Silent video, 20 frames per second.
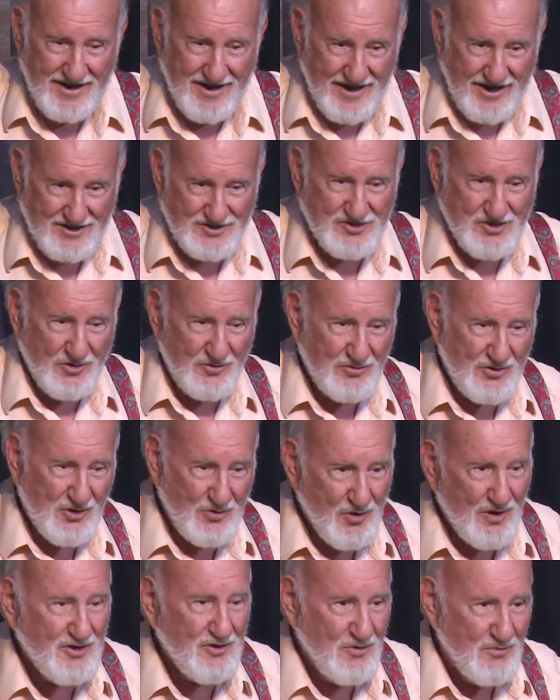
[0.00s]
And so the
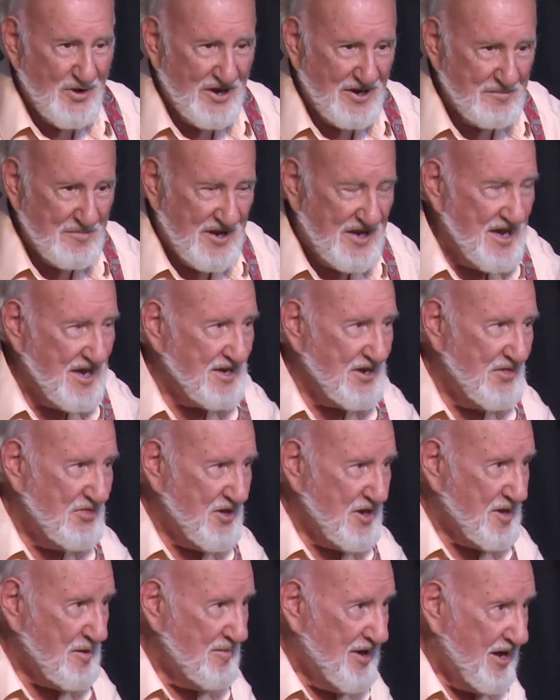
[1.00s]
quicker we can begin to
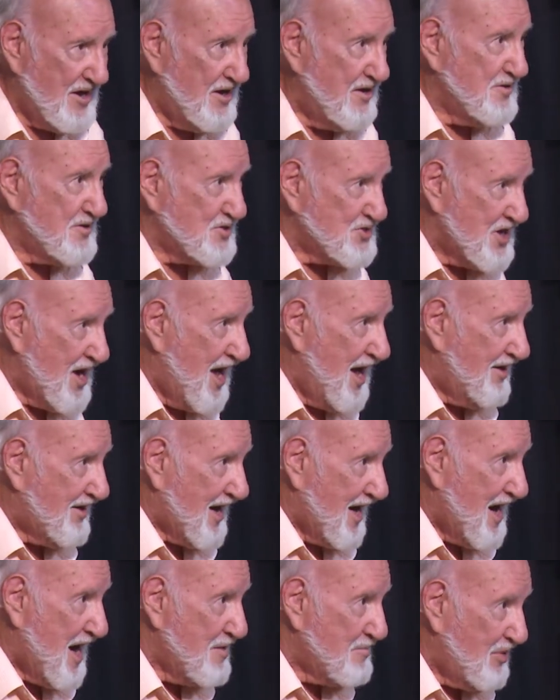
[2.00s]
think about others and how
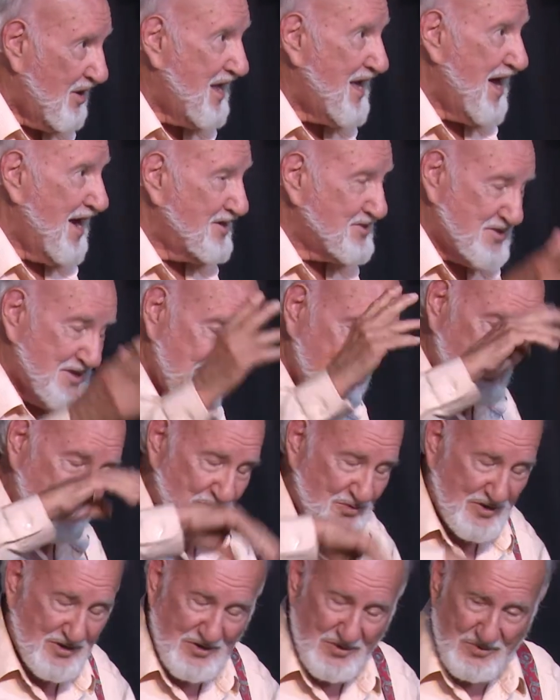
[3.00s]
can I bless, then the
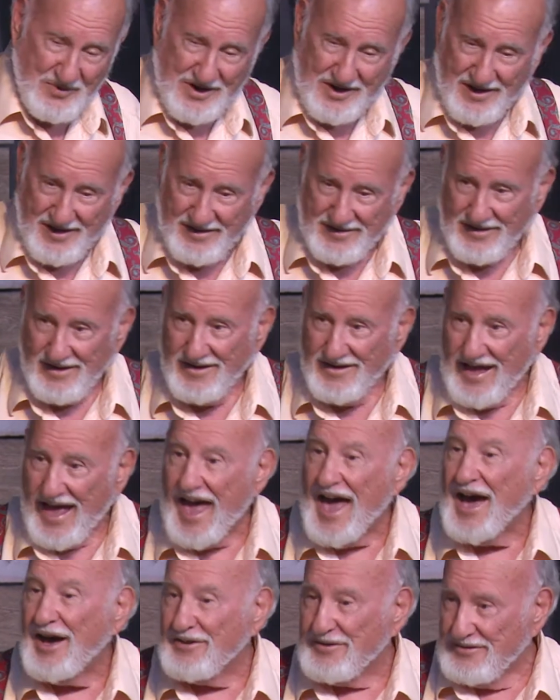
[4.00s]
quicker we get
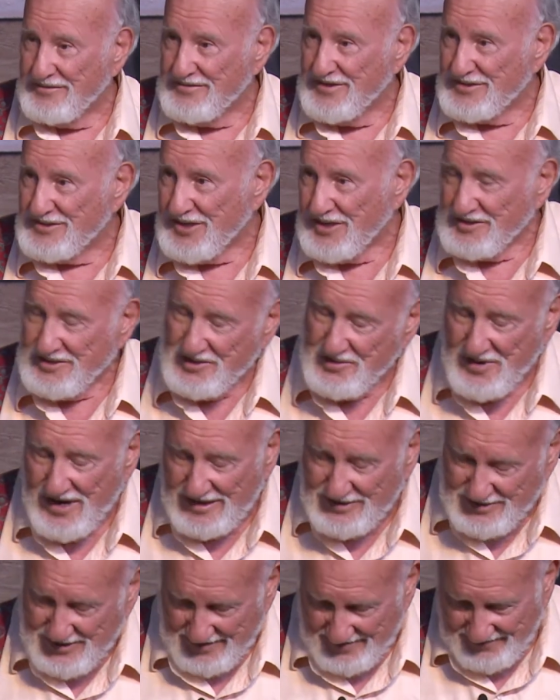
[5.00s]
out of the
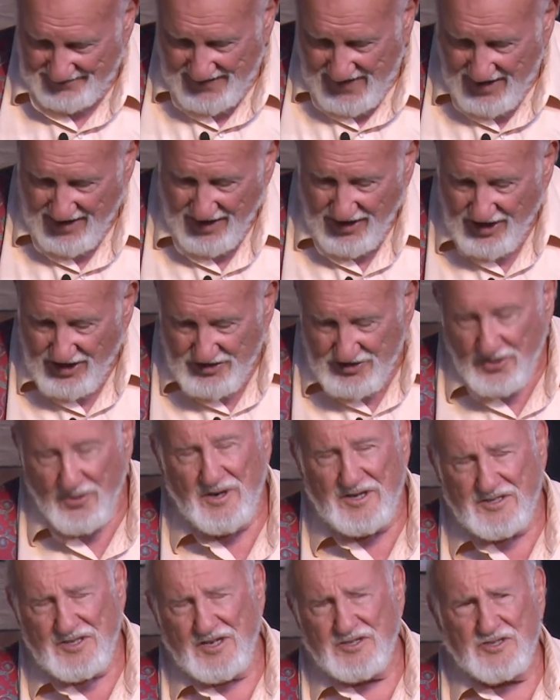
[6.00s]
situation. So
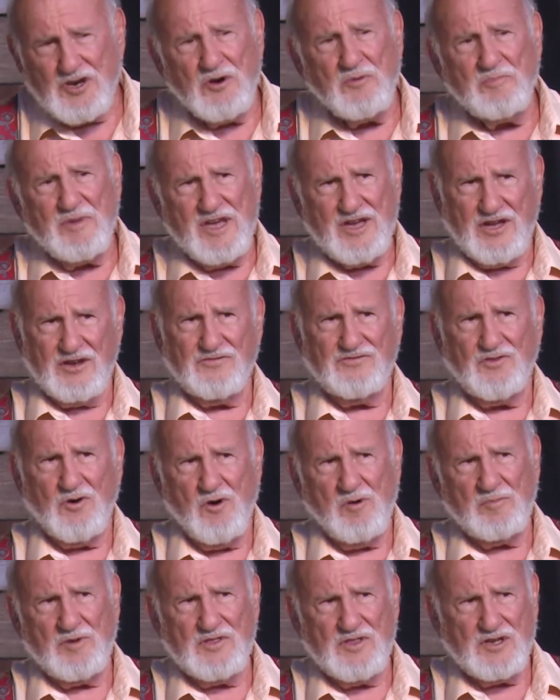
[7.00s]
he says, don't be
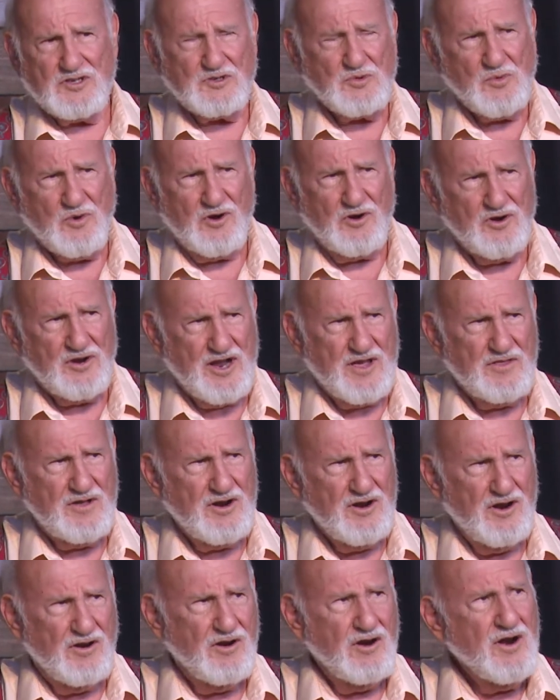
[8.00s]
conformed to this world. Now,
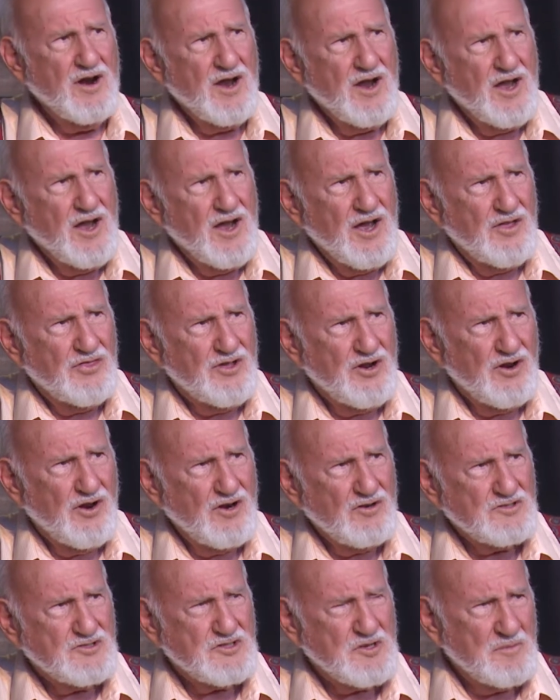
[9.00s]
there
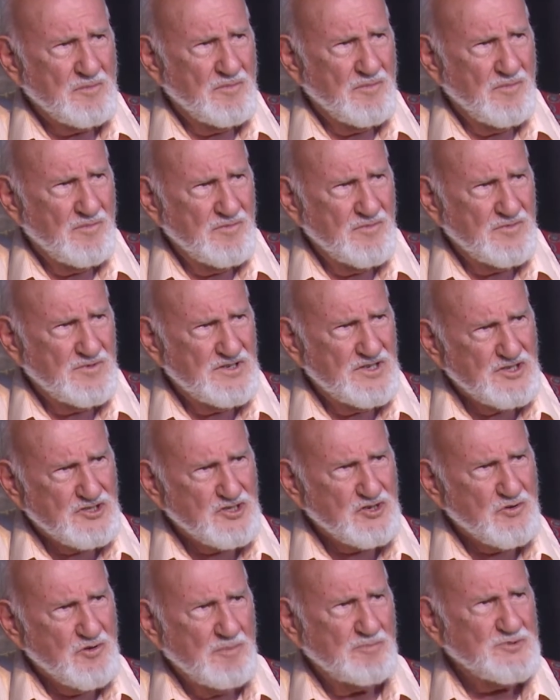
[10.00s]
are some
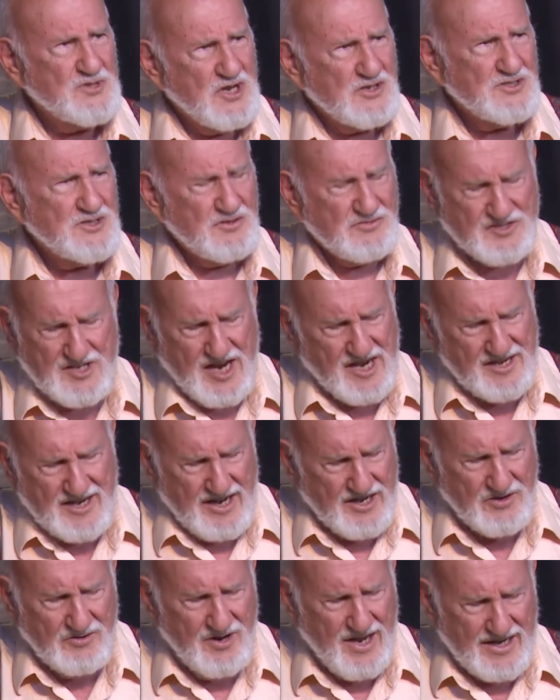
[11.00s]
descriptions of Satan.
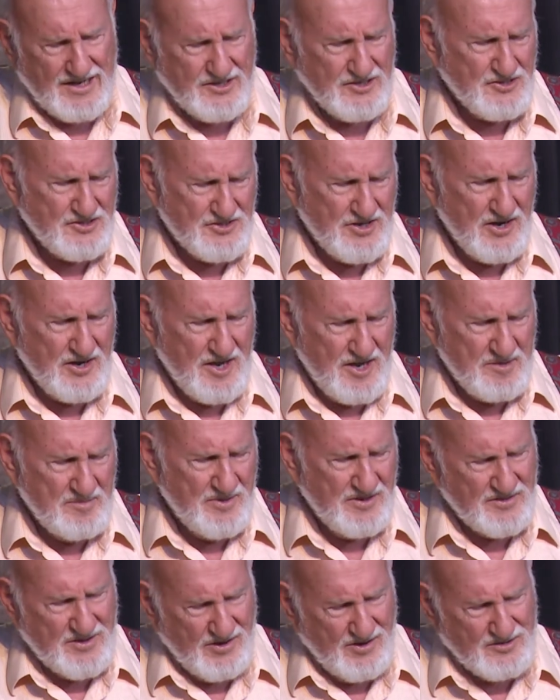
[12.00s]
I don't like to study him,
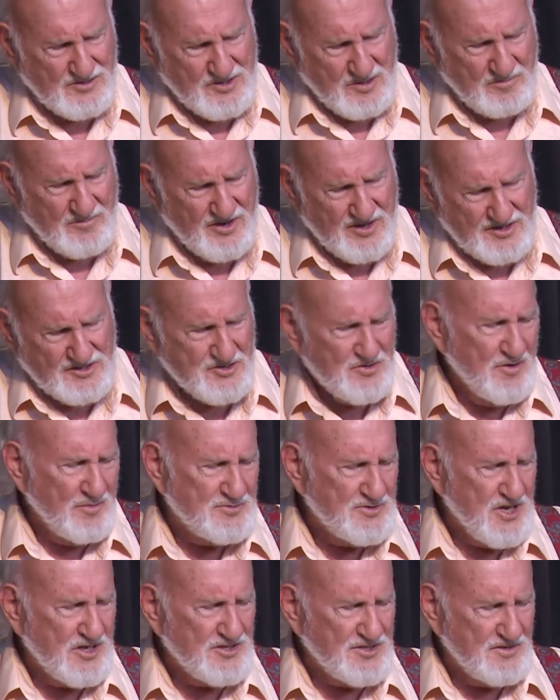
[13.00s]
but there are some
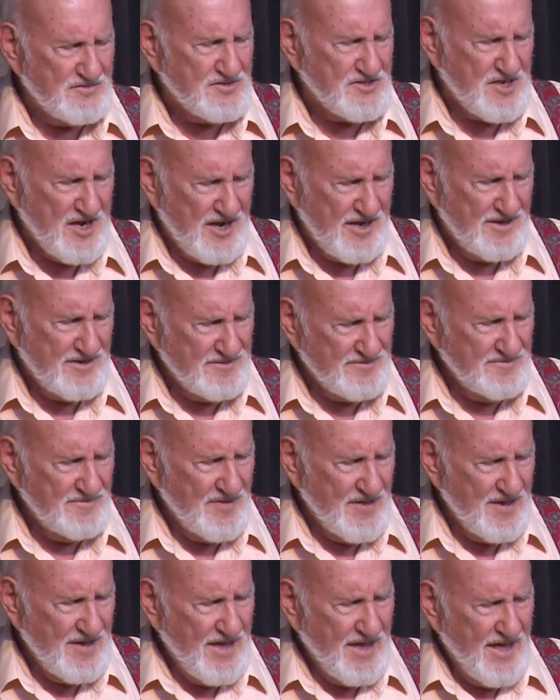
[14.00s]
descriptions of Satan
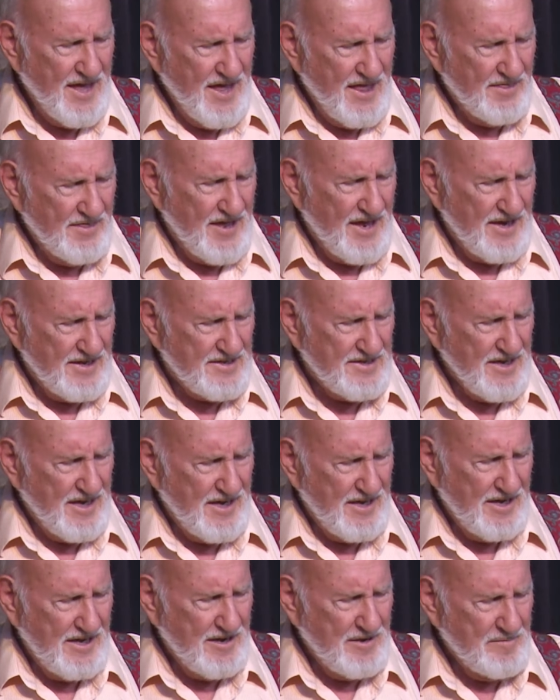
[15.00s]
that
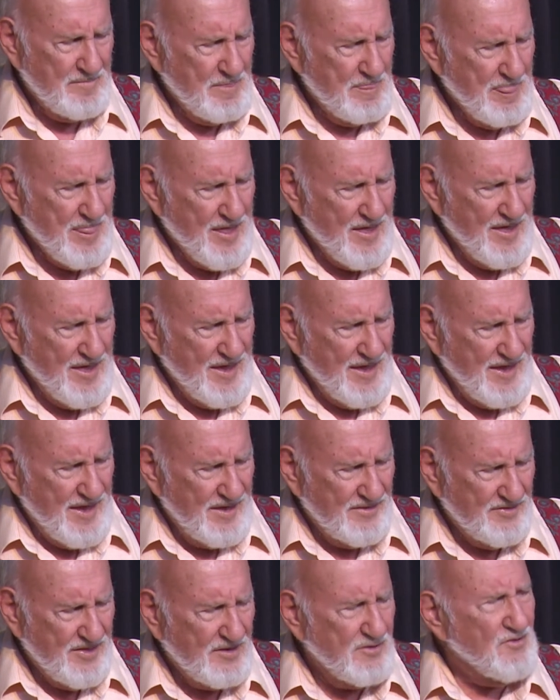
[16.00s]
are
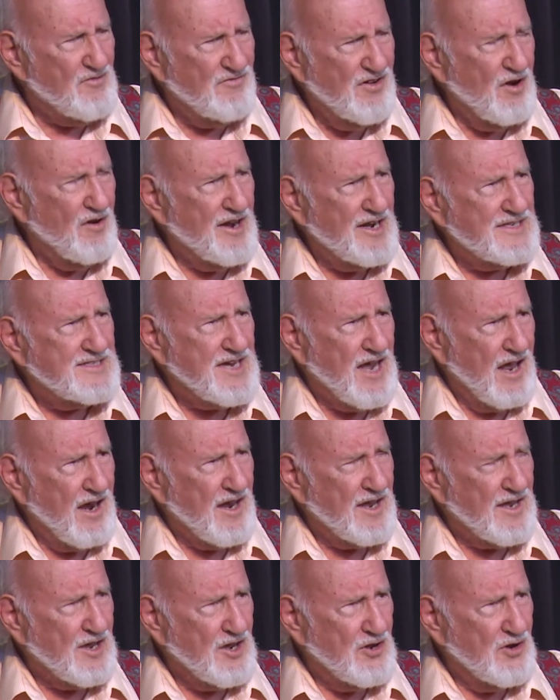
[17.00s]
very
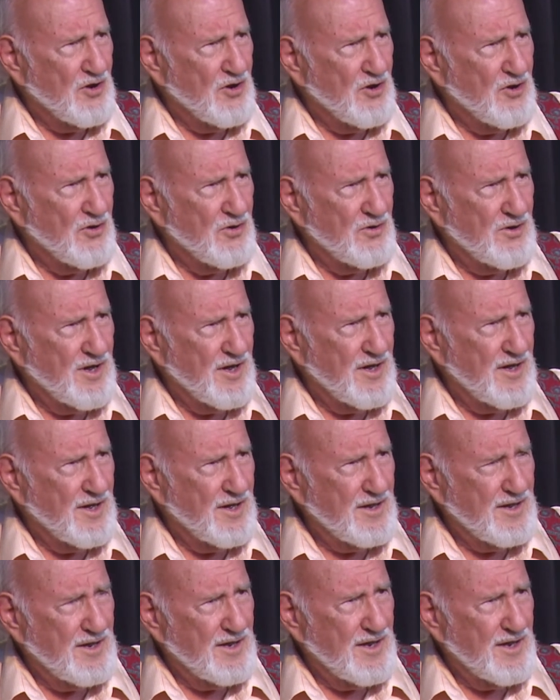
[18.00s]
telling, you
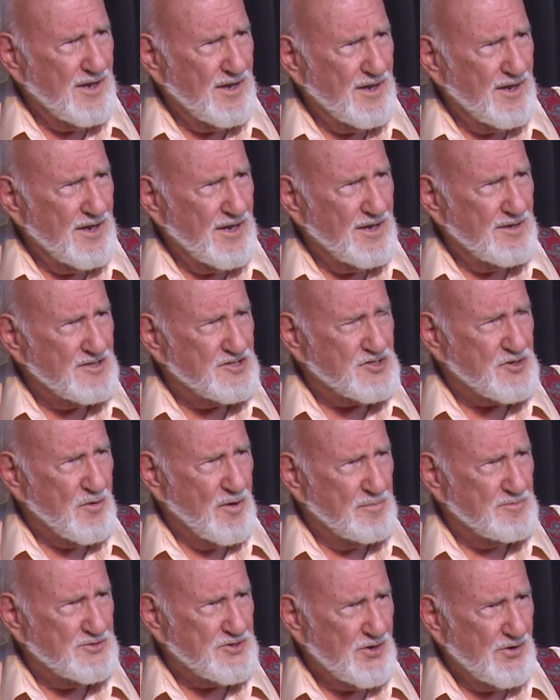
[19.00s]
know, in
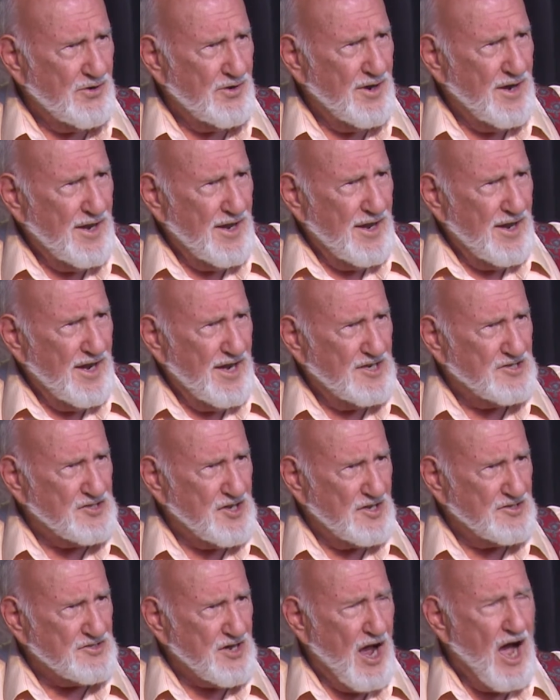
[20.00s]
Scripture. He
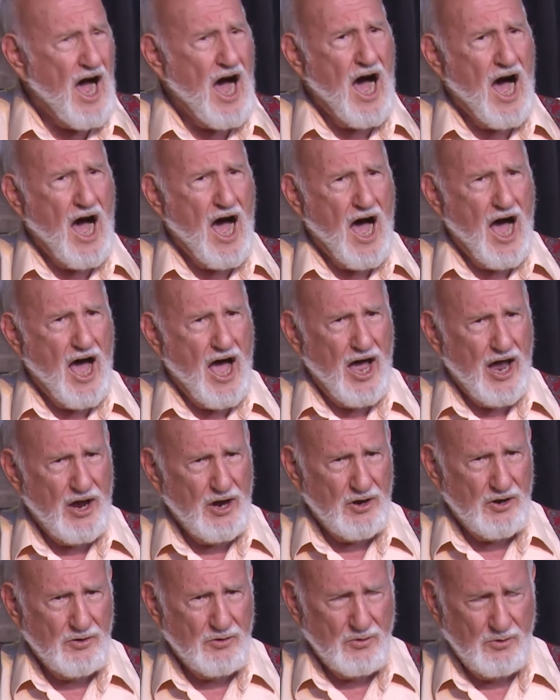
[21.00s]
says,
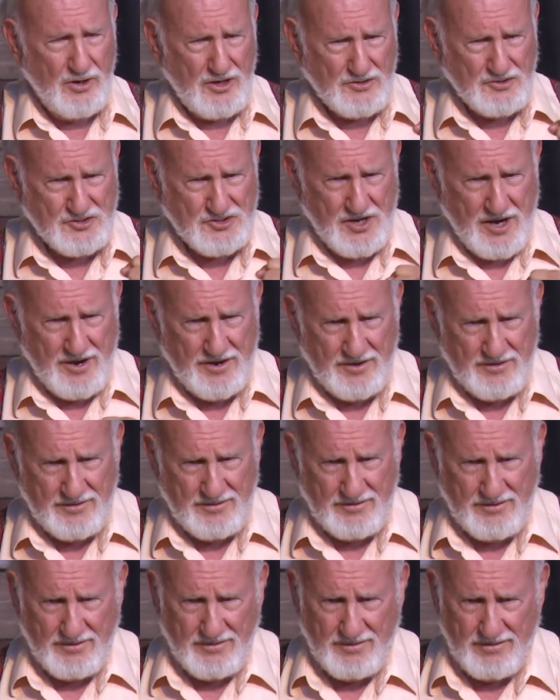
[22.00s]
"I will
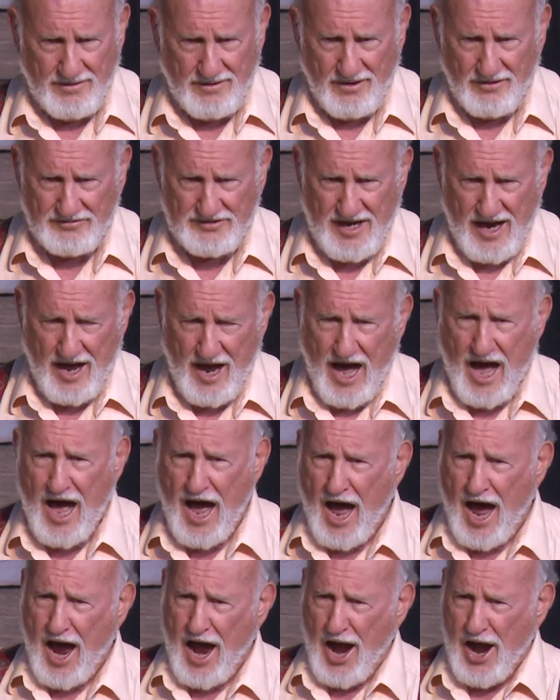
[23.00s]
ascend on
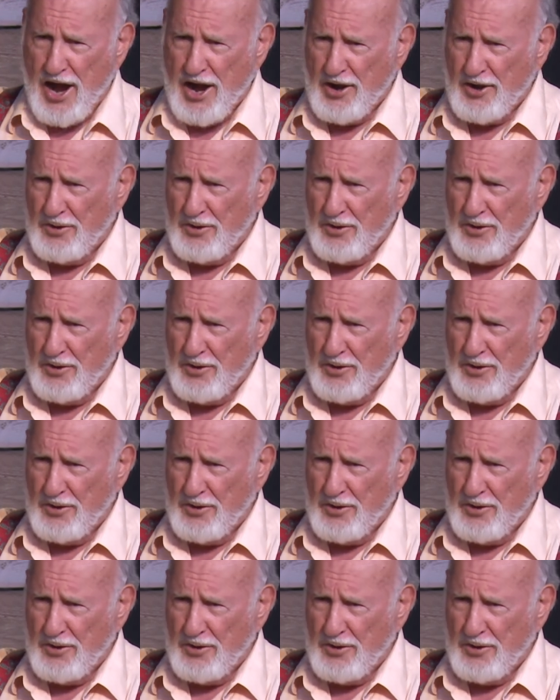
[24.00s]
high.